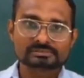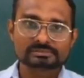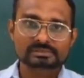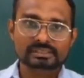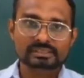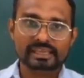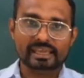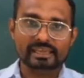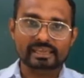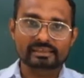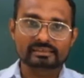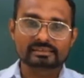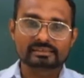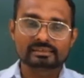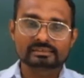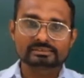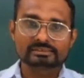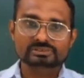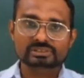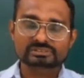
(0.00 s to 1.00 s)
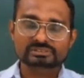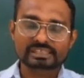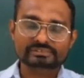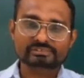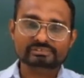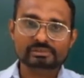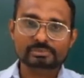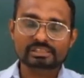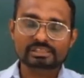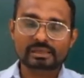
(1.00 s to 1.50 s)
Okay, so that
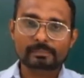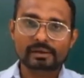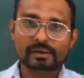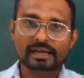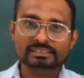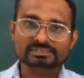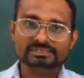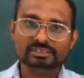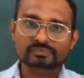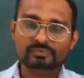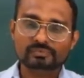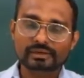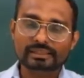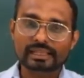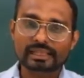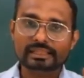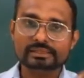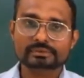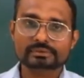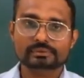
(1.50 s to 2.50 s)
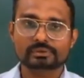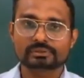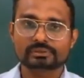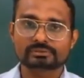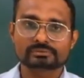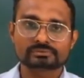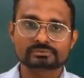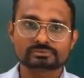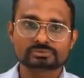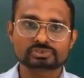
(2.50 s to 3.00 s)
will be the mass of one
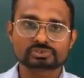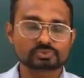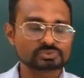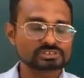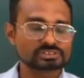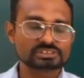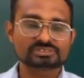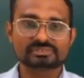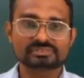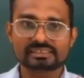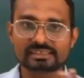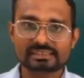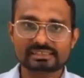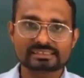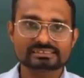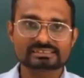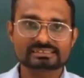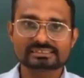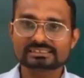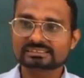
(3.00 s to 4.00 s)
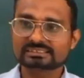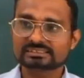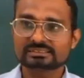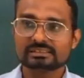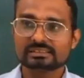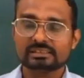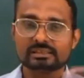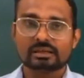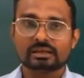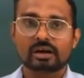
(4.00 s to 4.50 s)
electron. So which is very less. It is
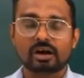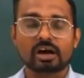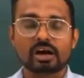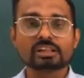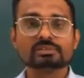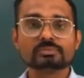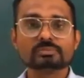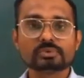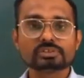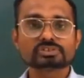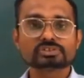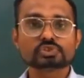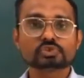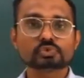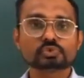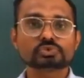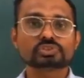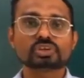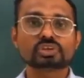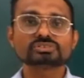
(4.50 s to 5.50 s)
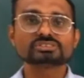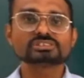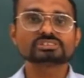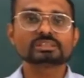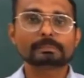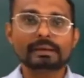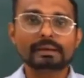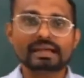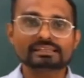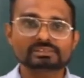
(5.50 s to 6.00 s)
almost
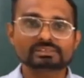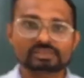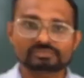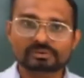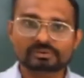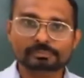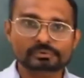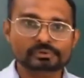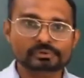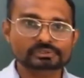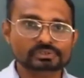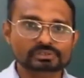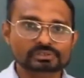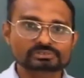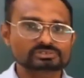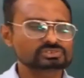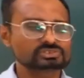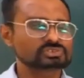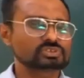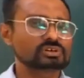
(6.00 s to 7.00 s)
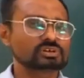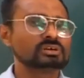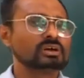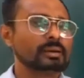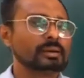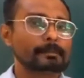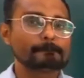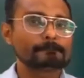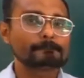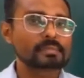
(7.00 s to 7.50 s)
2000th part of a proton.
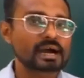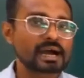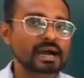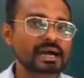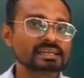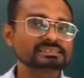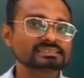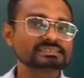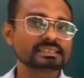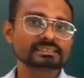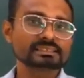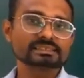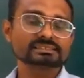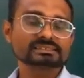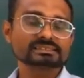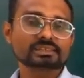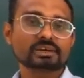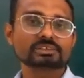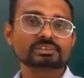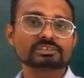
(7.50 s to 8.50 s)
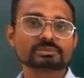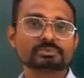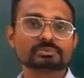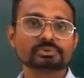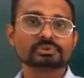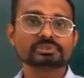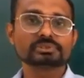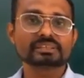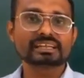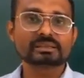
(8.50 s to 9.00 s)
So mass that is
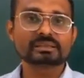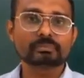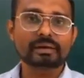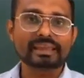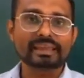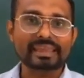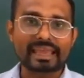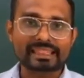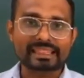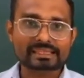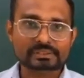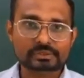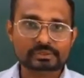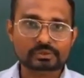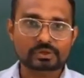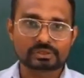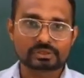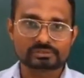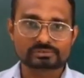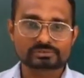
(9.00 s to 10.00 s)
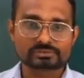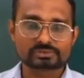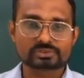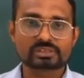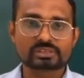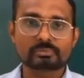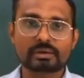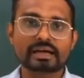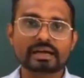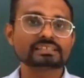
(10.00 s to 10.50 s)
contributed by electron to the
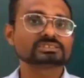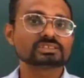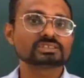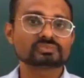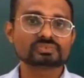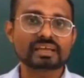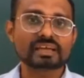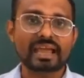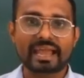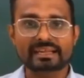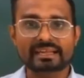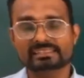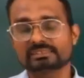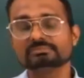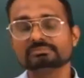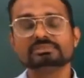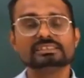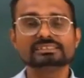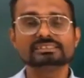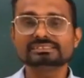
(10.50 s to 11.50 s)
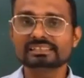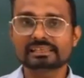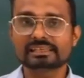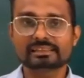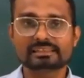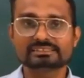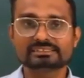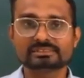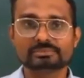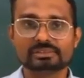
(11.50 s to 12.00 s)
mass of the atom is
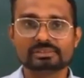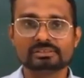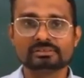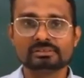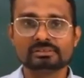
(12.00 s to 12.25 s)
negligible.